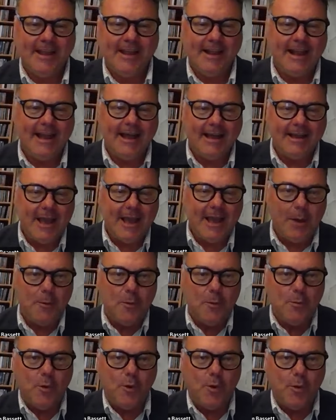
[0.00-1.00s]
Now, a
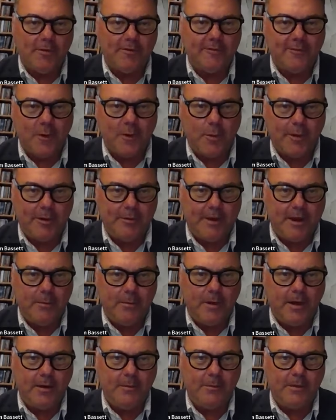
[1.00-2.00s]
couple more before we
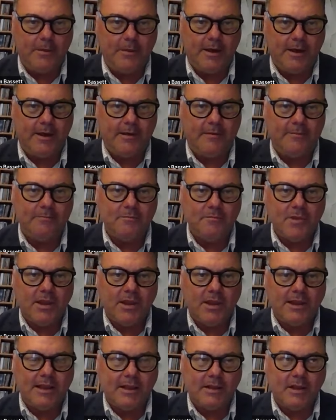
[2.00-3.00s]
wrap up. Uh,
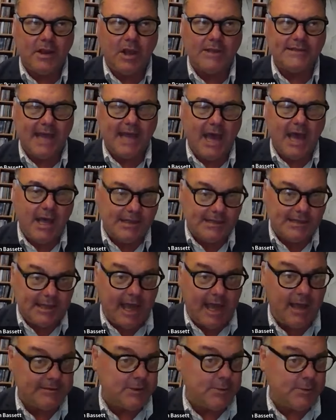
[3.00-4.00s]
it's, hard, it's a
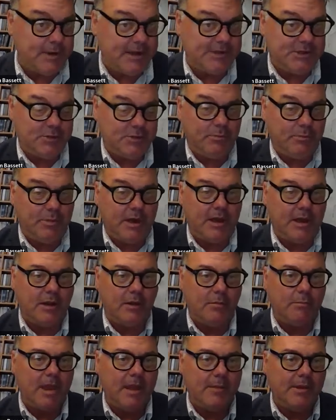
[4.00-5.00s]
hard question, but
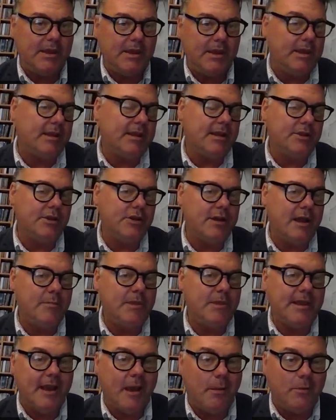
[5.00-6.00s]
maybe can you name
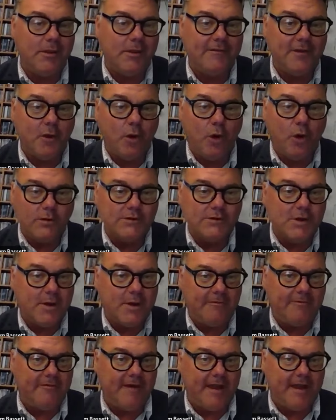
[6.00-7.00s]
me a couple of your all
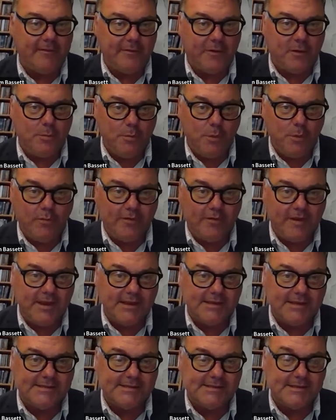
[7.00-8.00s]
time favorite
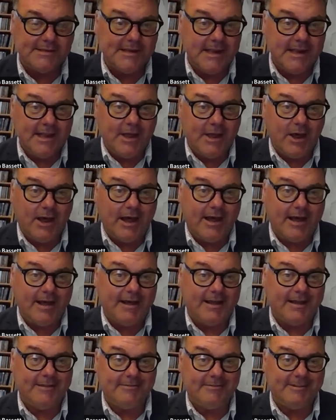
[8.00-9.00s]
movies?
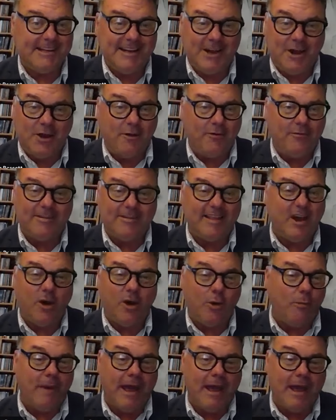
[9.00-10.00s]
Uh, you know,
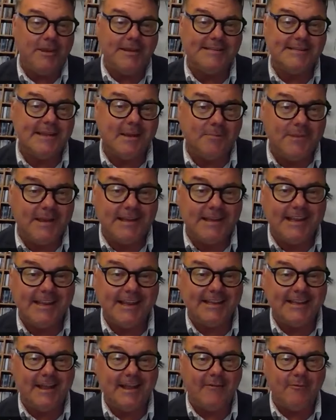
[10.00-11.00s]
or maybe something that
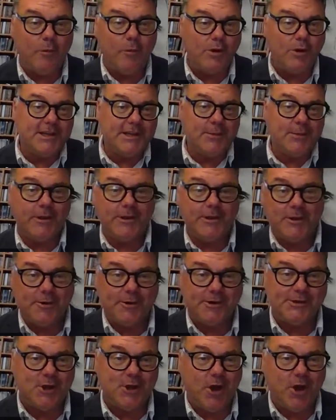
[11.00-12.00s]
you love watching when
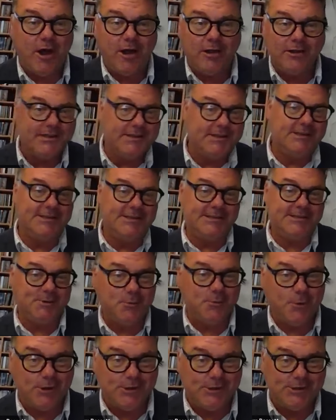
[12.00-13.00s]
you're a child and you still
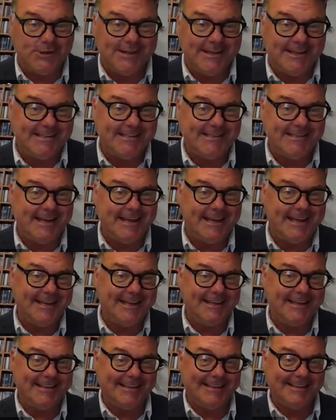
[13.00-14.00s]
watch to this day?